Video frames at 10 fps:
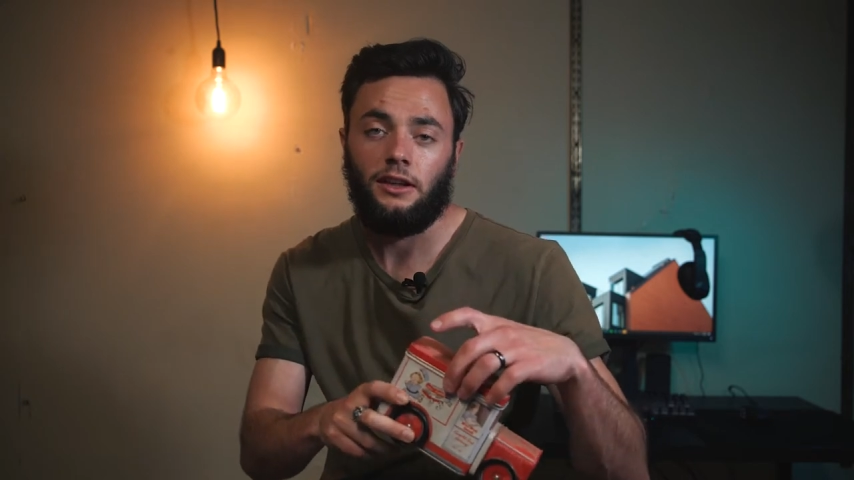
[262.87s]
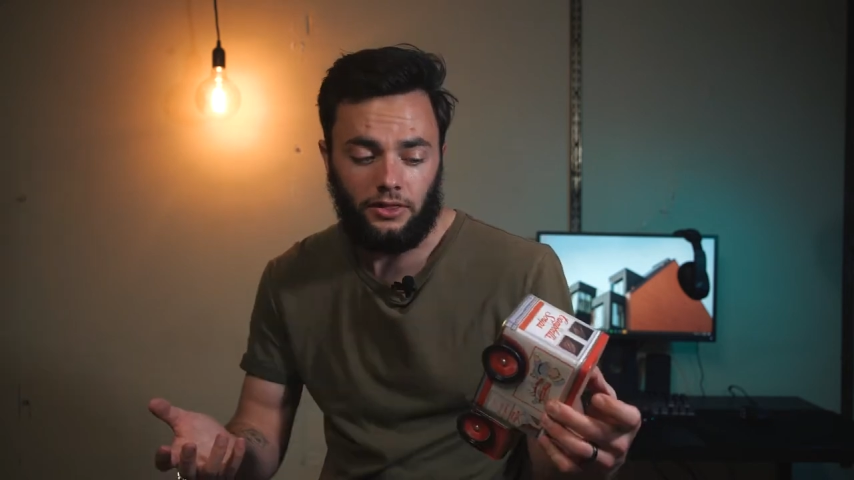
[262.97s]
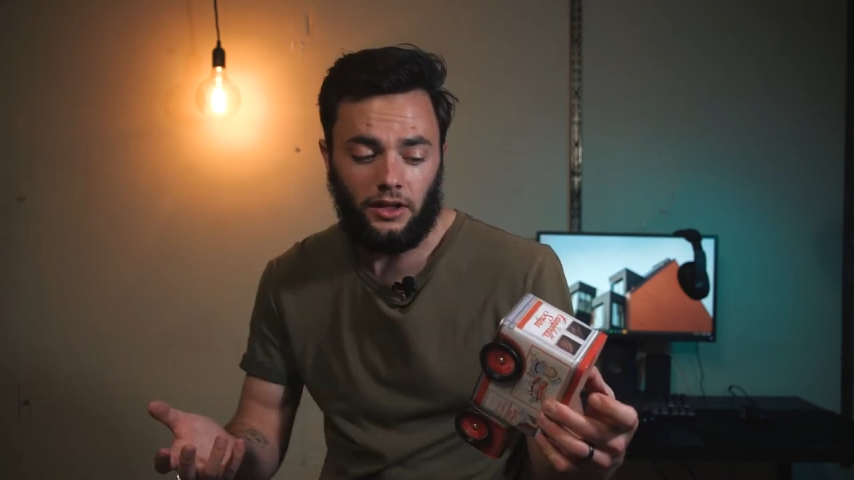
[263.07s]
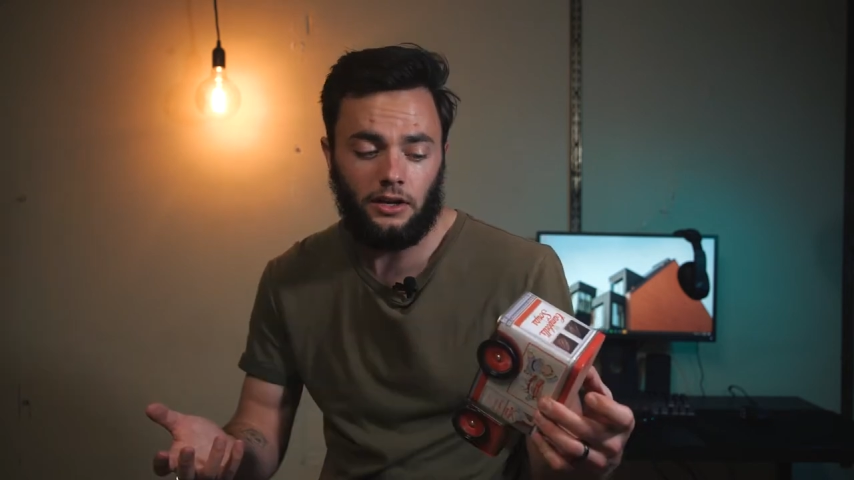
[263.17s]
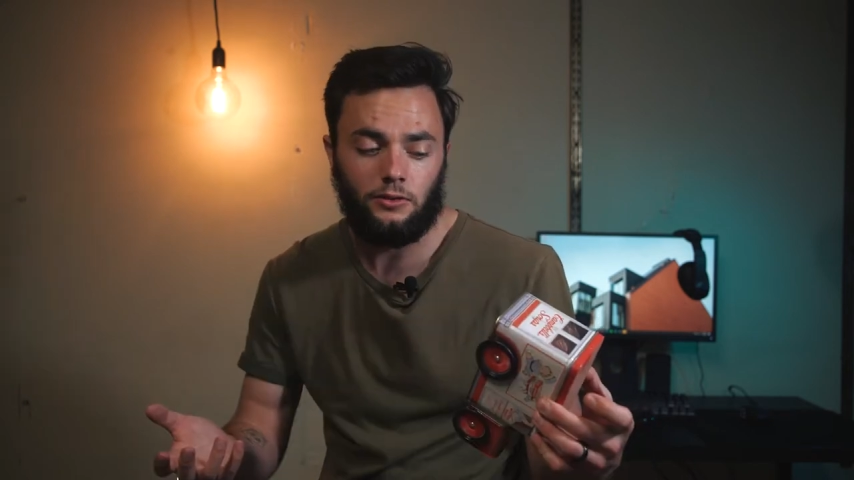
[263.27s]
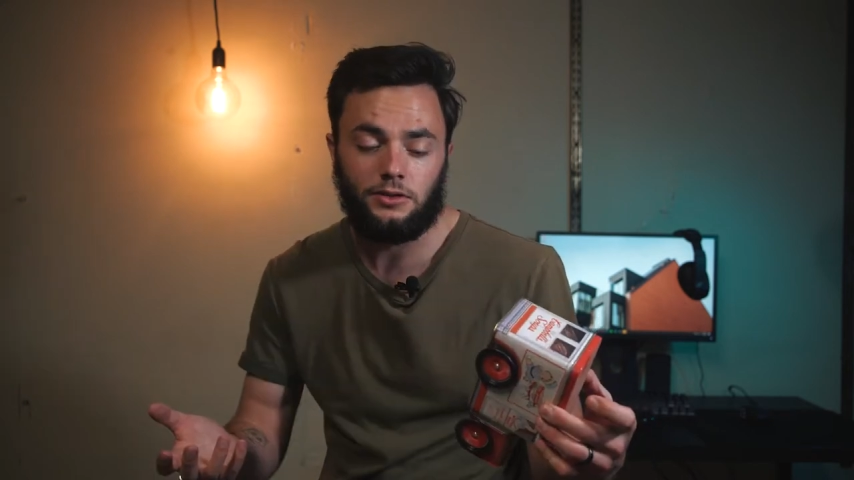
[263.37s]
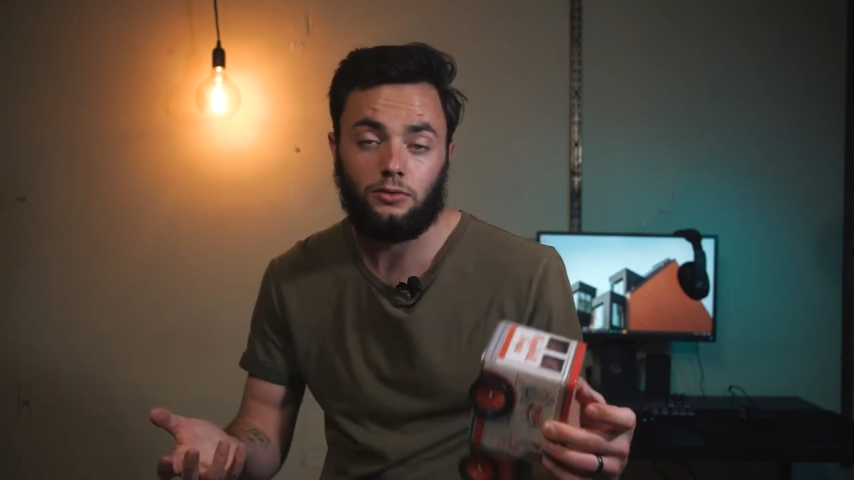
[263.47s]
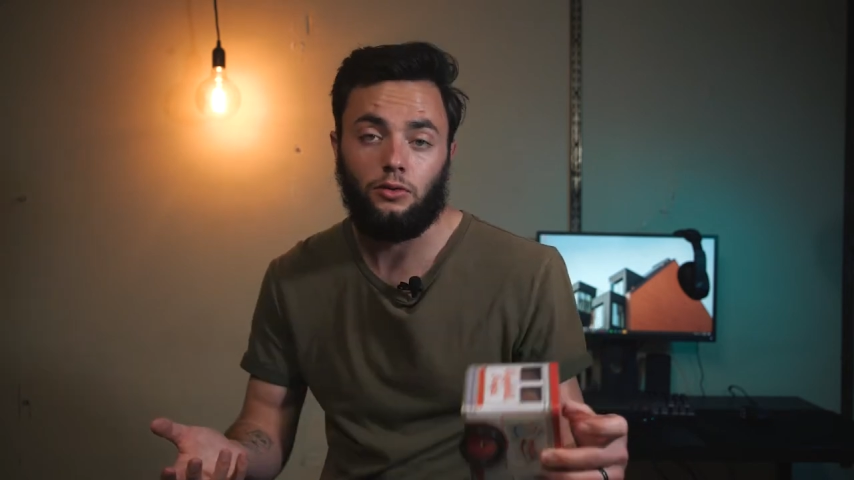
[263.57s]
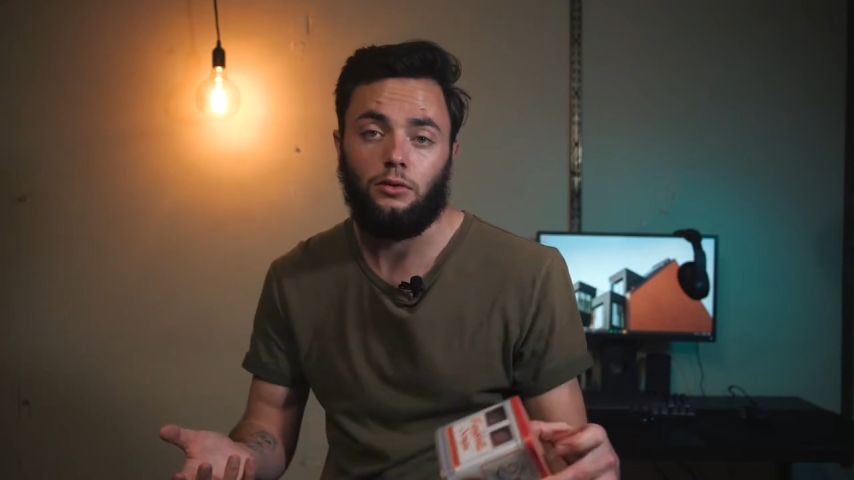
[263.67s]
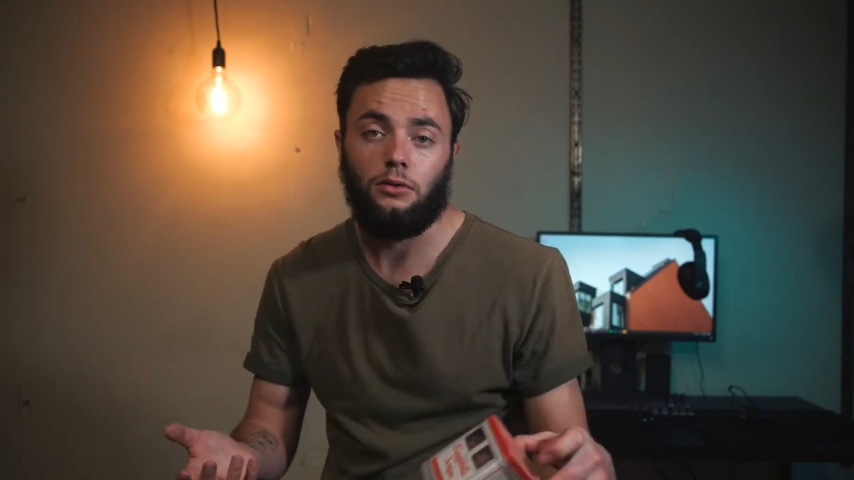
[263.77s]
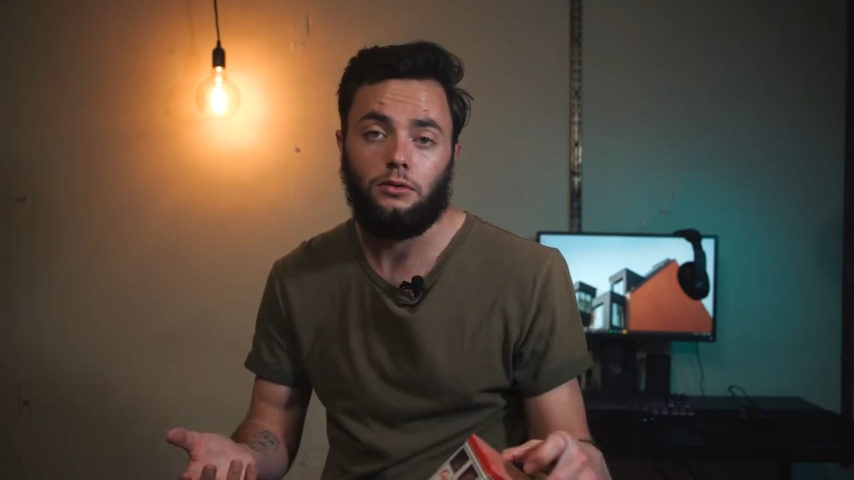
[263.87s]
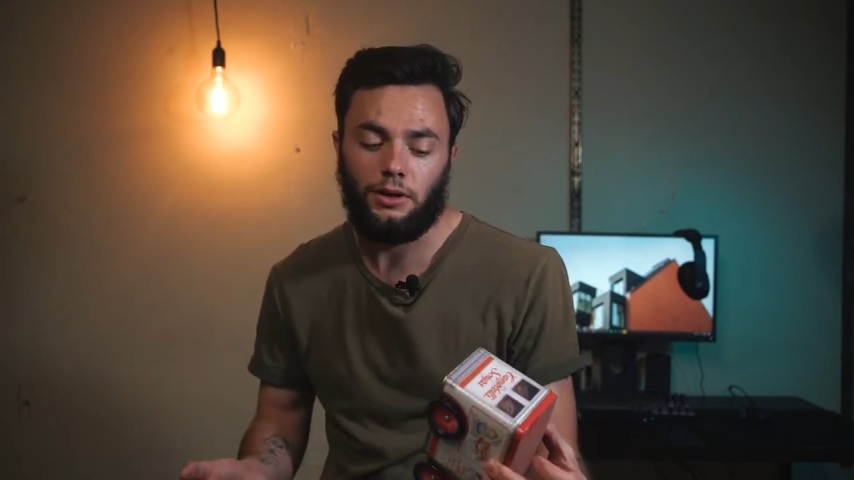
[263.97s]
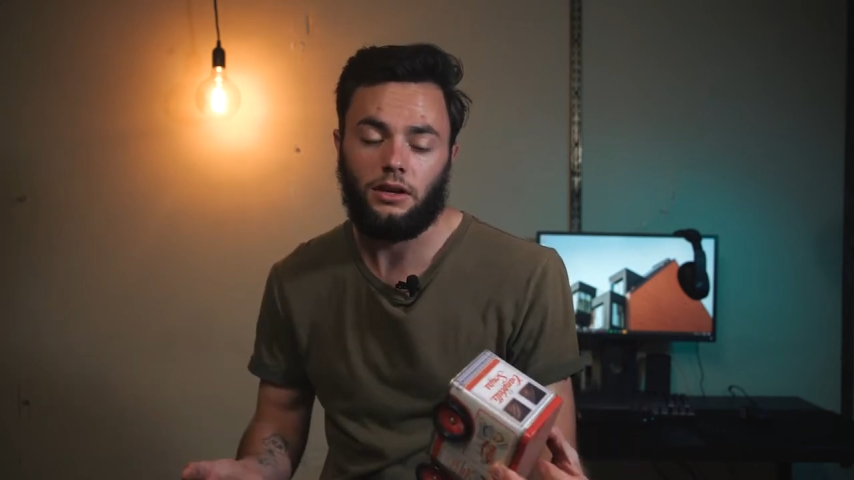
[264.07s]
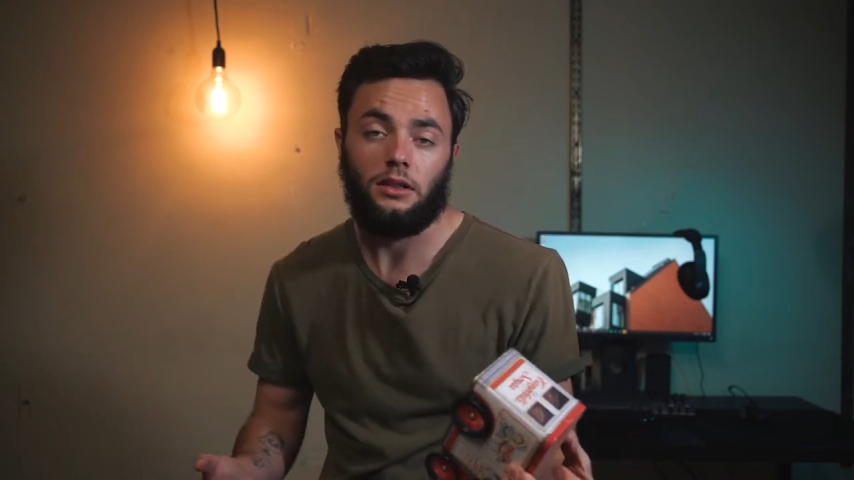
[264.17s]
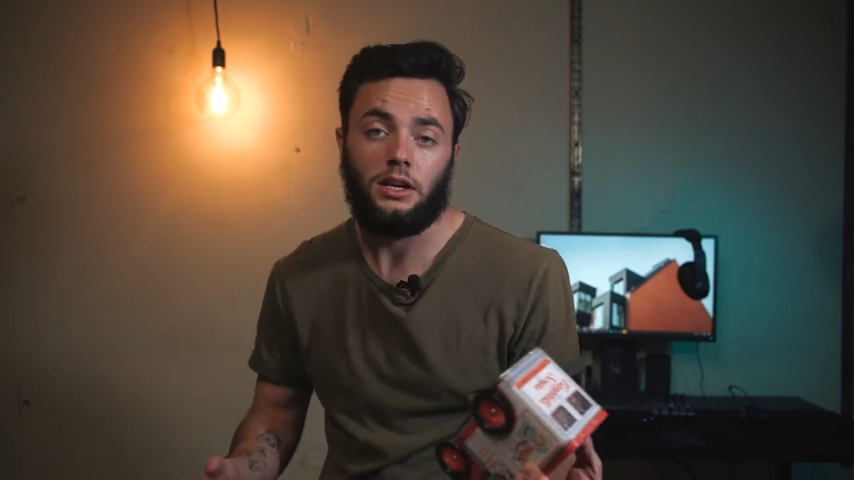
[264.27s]
I thought it was cool,
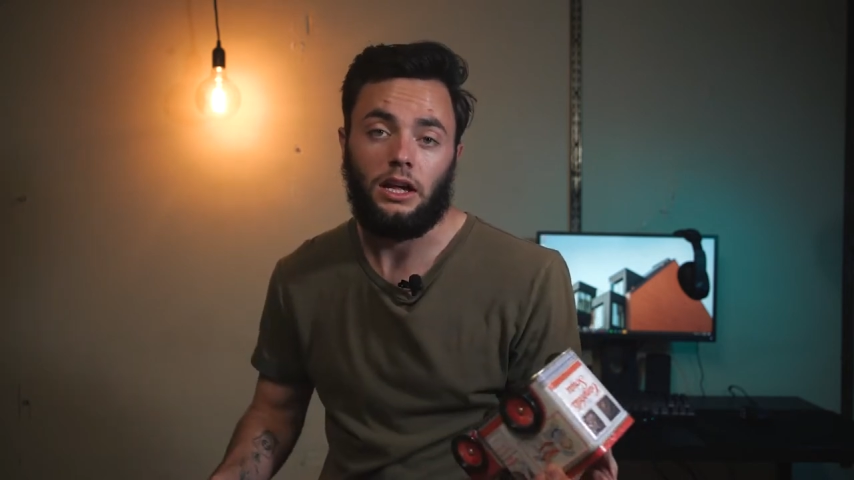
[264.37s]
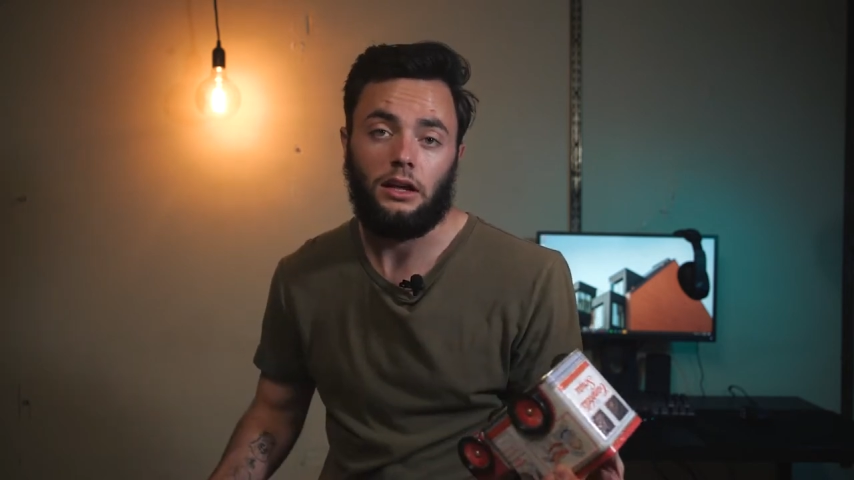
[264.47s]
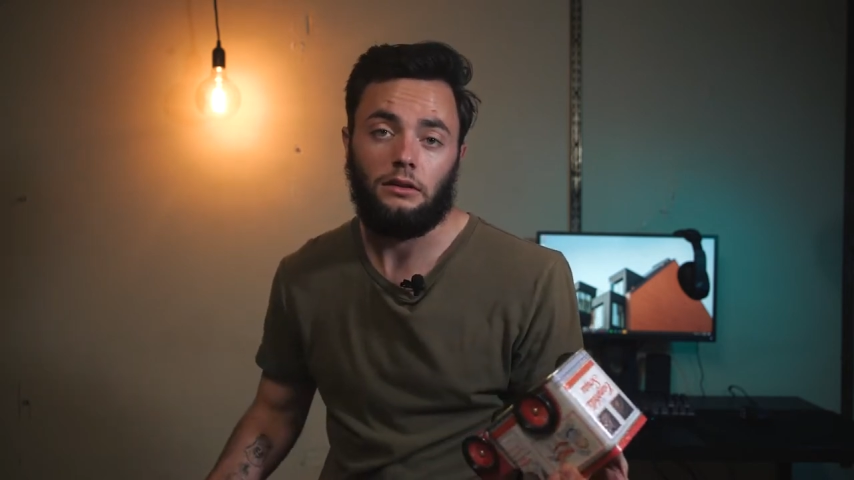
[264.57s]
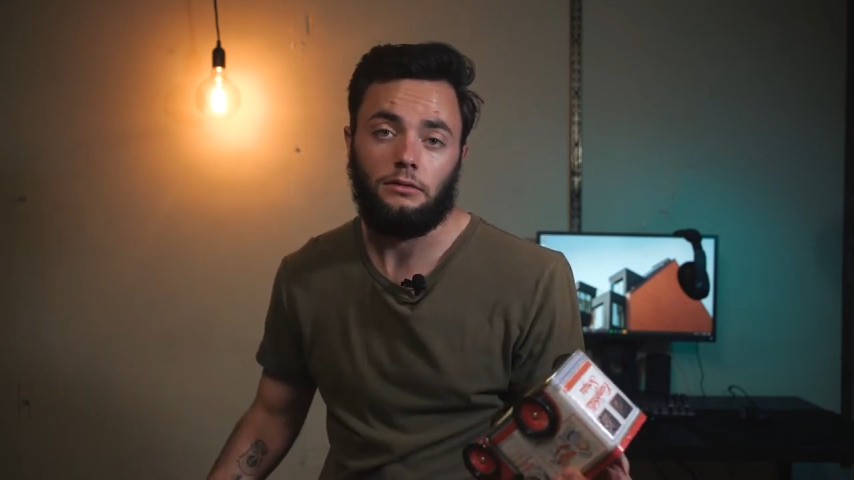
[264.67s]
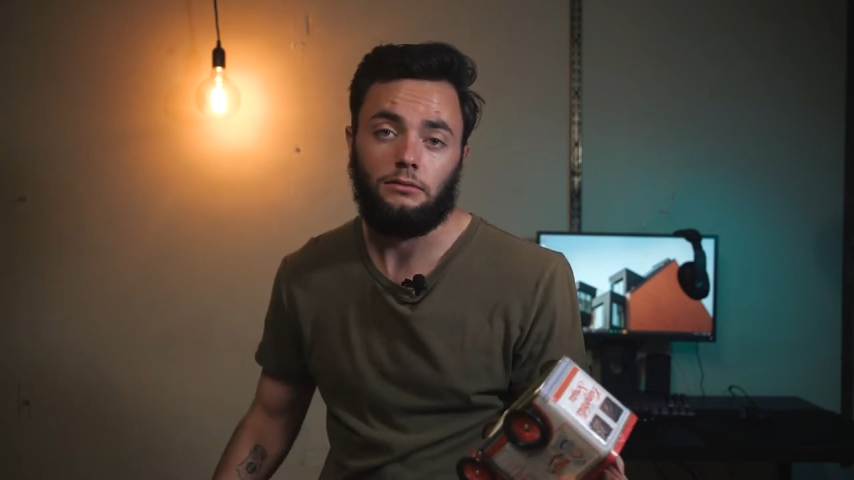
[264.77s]
apparently not.